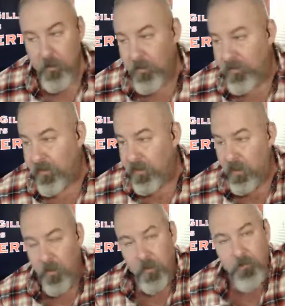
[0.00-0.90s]
Let me see here.
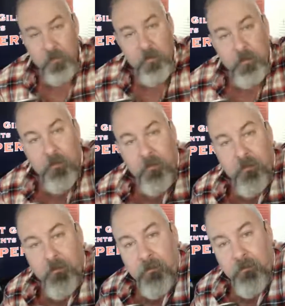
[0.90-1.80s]
Hold on.
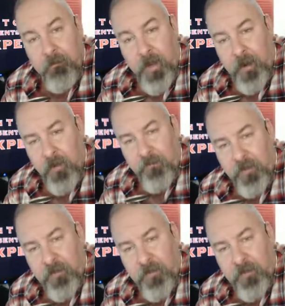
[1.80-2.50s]
I don't know if